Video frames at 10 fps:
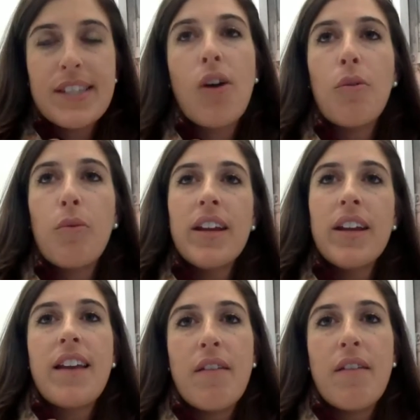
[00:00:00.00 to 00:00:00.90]
So we
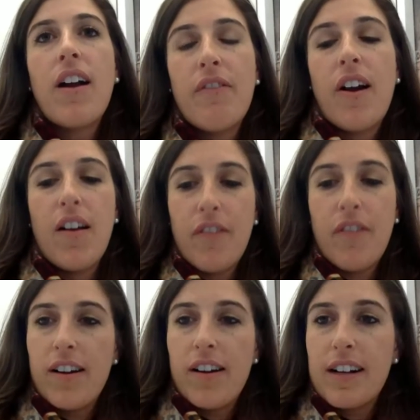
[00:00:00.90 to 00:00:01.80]
never, ever,
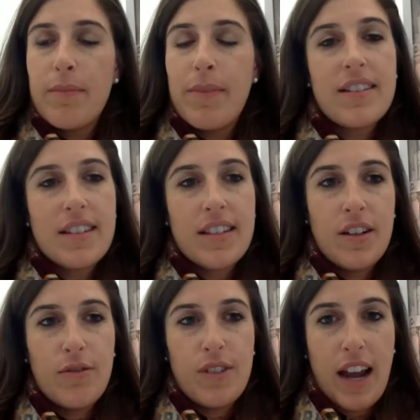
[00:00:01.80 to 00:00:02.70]
ever commit
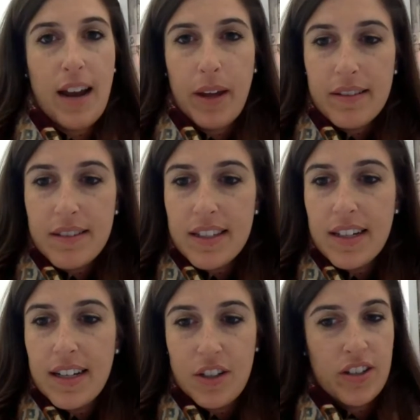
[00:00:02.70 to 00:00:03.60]
to timelines.
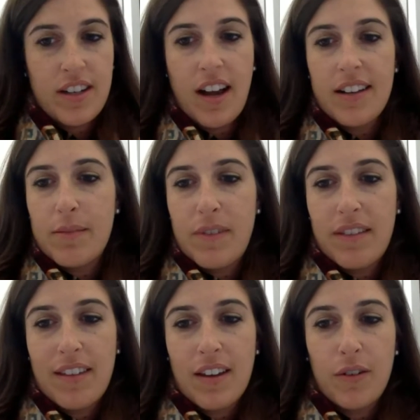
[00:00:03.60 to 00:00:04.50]
It's just not
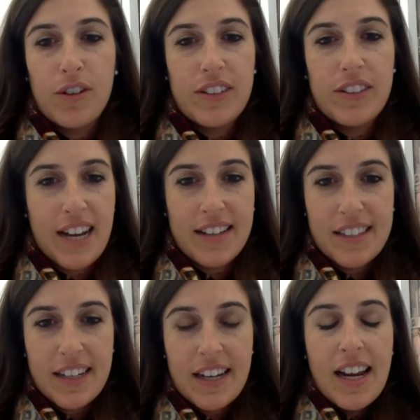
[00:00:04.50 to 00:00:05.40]
something that Google does.
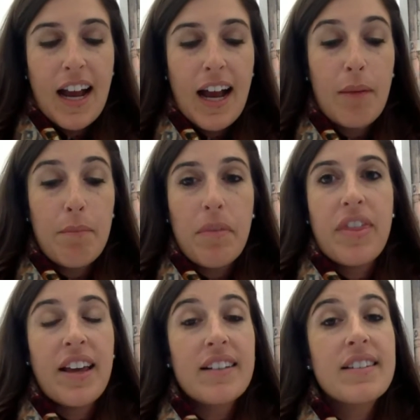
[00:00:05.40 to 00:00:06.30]

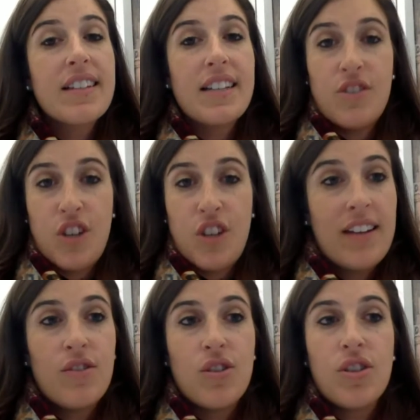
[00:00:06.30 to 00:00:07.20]
Things can
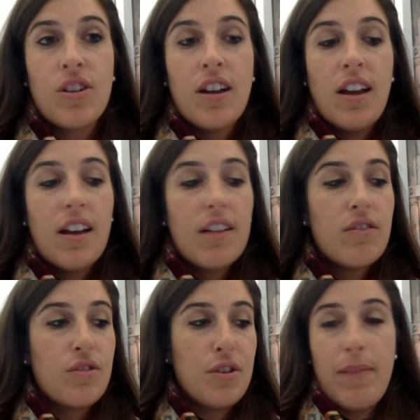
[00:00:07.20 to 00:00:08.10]
change
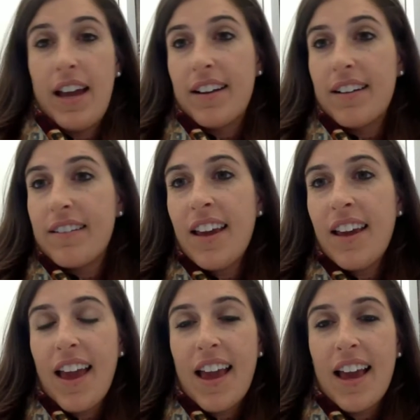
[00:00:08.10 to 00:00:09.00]
dramatically,
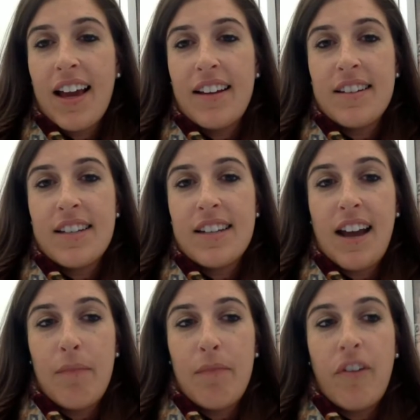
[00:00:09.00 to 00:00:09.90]
and
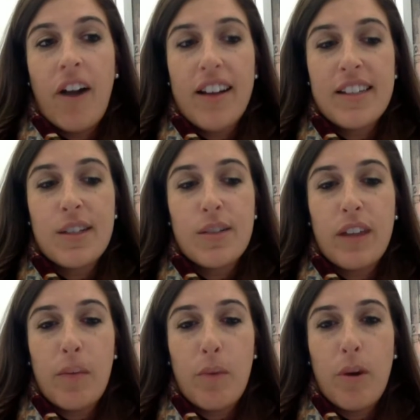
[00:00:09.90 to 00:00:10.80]
for us, it's
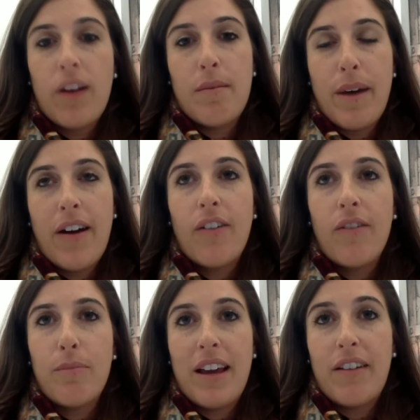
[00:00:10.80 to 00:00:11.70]
really important about
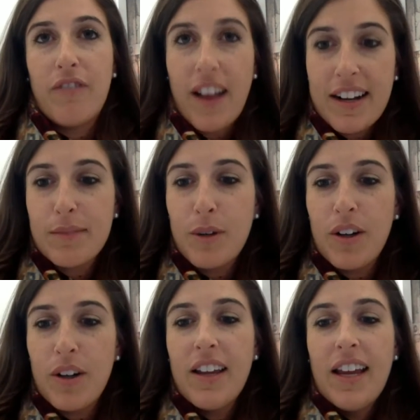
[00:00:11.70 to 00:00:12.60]
being
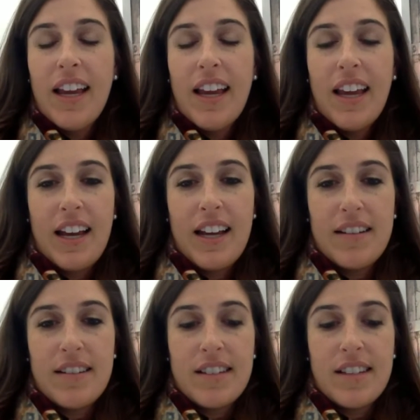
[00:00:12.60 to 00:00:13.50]
flexible and